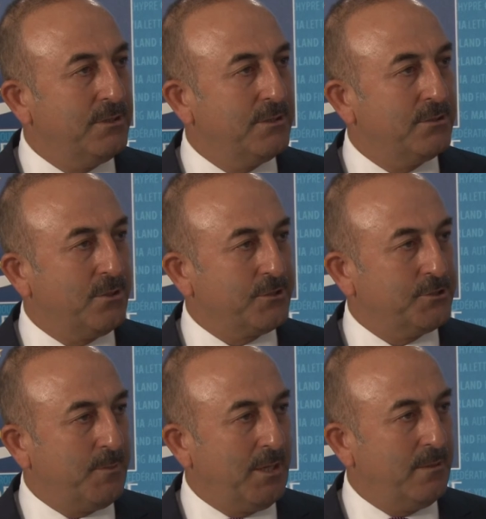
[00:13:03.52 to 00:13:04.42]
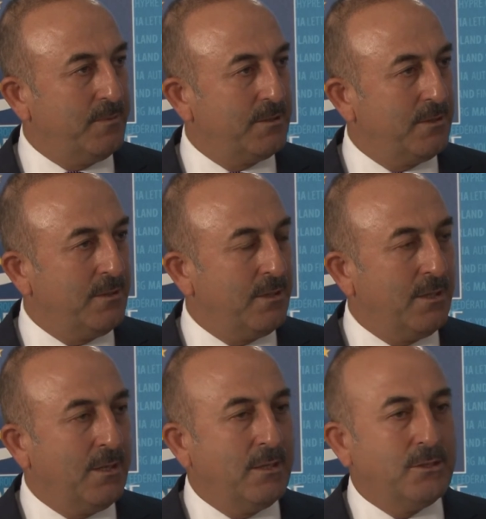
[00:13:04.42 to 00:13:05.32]
the Turkish parliament.
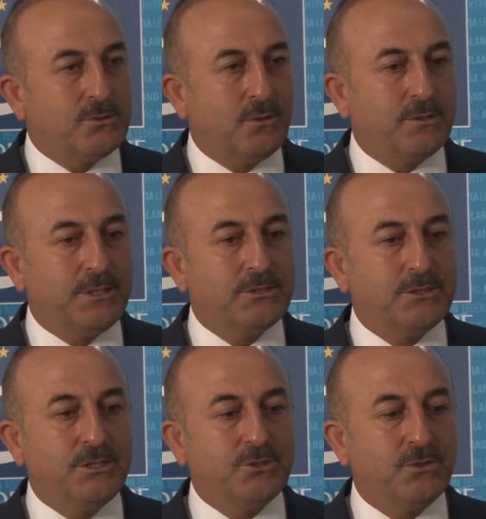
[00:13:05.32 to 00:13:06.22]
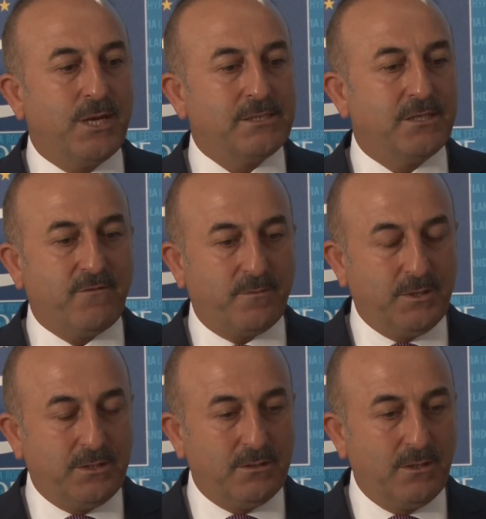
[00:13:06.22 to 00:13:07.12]
So this issue has never
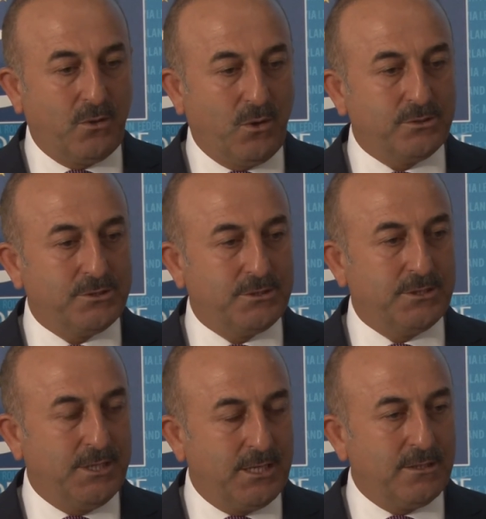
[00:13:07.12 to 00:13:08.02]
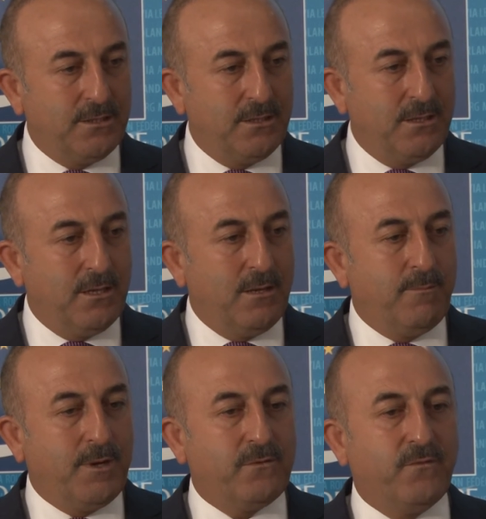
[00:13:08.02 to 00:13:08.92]
been considered yet.
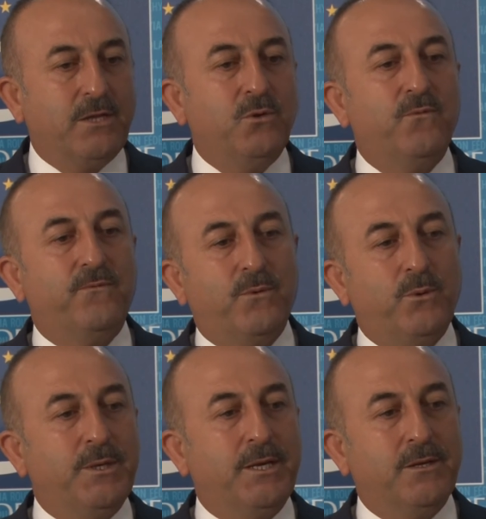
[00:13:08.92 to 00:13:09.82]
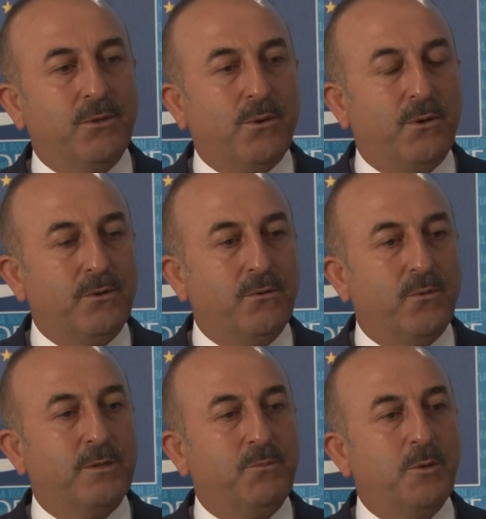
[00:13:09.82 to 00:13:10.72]
But when you fully ignore
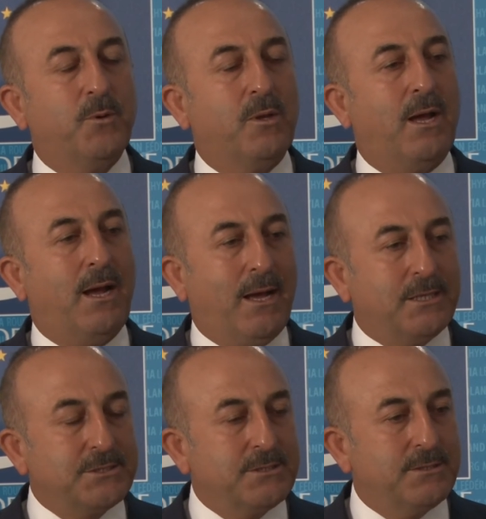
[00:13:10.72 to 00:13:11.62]
what people ask